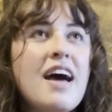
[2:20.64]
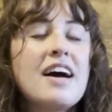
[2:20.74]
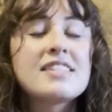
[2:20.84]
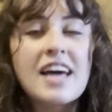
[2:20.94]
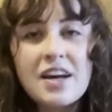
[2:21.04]

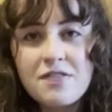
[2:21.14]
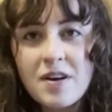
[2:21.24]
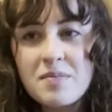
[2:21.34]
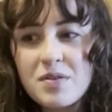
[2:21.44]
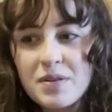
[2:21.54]
Aside
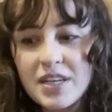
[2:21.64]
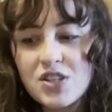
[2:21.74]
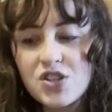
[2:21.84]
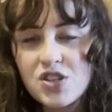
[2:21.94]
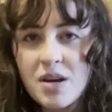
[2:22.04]
from the
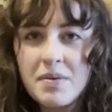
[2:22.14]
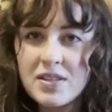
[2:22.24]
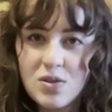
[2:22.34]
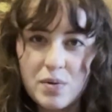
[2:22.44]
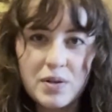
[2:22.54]
relationship,
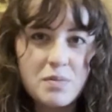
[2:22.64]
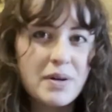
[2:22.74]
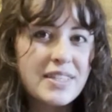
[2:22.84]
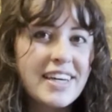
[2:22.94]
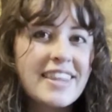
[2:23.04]
it's the world
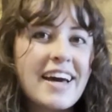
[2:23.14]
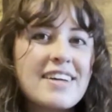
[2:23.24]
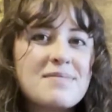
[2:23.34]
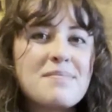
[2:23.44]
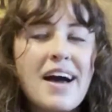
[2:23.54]
building that
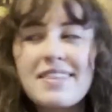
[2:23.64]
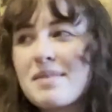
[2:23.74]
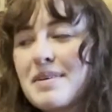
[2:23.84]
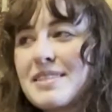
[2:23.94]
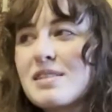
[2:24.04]
I think
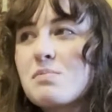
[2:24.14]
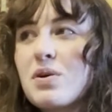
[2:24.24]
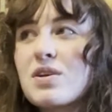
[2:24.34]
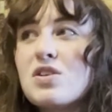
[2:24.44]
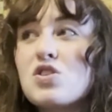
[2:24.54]
makes this
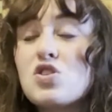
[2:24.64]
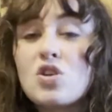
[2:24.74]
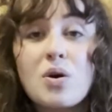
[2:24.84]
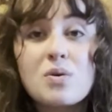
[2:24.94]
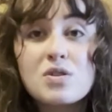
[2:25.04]
book
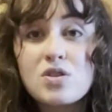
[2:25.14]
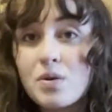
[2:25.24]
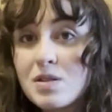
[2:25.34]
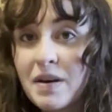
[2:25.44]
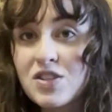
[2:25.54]
so
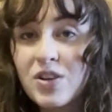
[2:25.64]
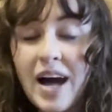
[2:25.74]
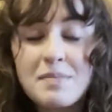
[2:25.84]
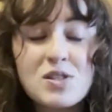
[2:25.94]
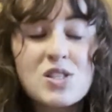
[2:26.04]
special.
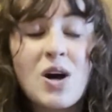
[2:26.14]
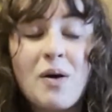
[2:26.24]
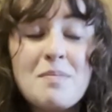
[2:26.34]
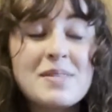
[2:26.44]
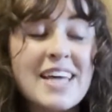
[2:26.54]
I'm
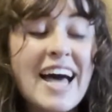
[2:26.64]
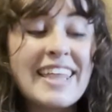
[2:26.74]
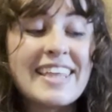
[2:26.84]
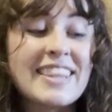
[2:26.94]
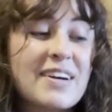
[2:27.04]
so upset
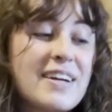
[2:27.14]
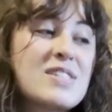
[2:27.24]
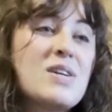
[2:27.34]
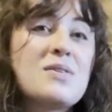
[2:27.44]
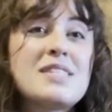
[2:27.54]
that there
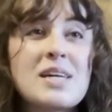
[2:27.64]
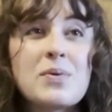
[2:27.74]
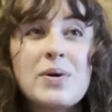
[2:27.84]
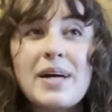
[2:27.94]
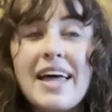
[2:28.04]
is no
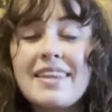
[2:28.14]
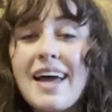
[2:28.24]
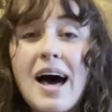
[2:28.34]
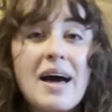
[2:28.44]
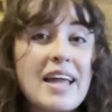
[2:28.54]
sequel and
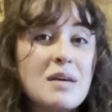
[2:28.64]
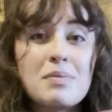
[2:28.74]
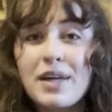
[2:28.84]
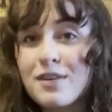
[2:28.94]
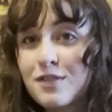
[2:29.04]
not any
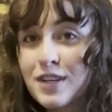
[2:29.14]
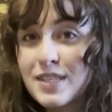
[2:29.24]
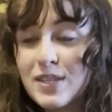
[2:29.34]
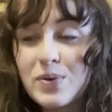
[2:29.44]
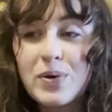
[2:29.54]
plan for a
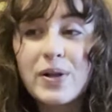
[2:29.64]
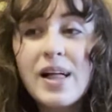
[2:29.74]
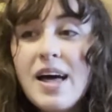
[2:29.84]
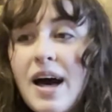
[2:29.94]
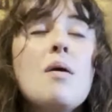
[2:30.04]
sequel.